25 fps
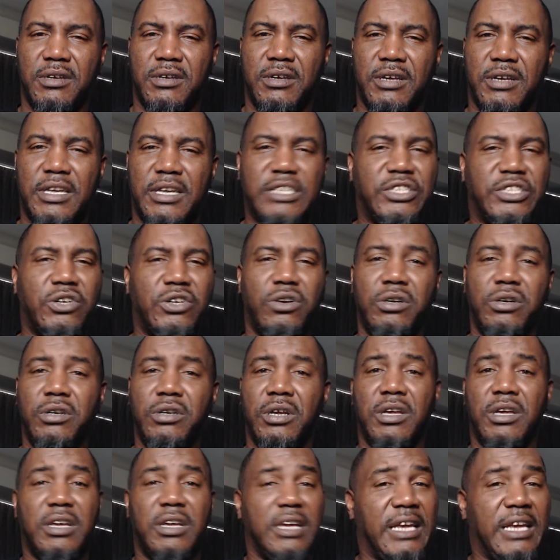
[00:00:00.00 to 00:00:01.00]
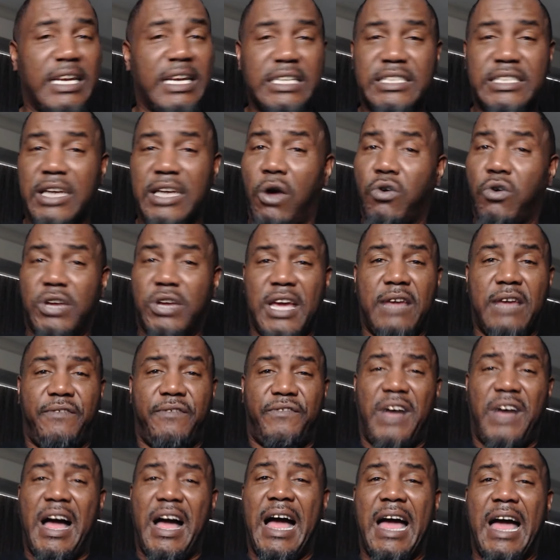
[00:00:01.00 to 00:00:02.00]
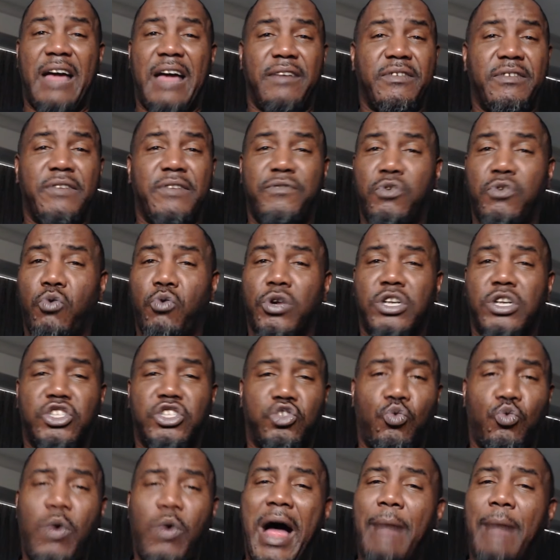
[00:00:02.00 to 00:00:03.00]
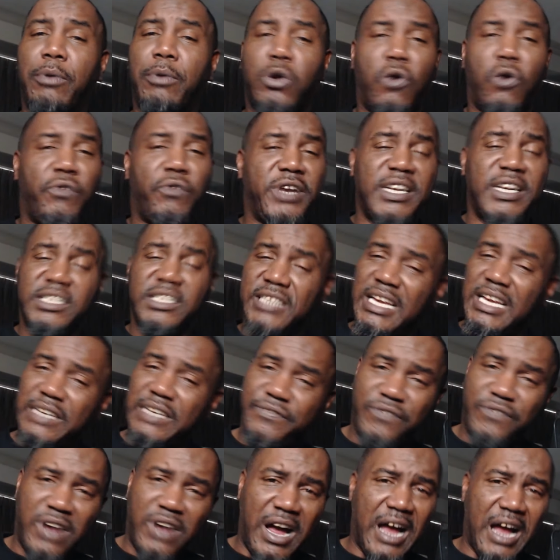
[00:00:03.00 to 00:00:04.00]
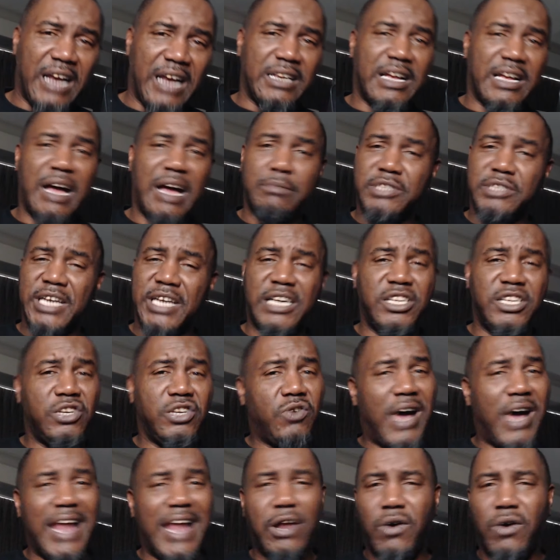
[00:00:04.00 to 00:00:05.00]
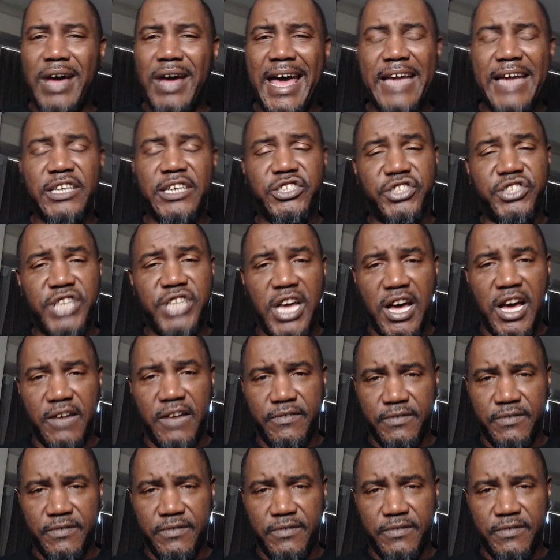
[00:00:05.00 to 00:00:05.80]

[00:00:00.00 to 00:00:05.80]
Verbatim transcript: and so he said, "Okay, fine. If you want to squabble over this, that's fine. I'm telling you, I don't have the stuff."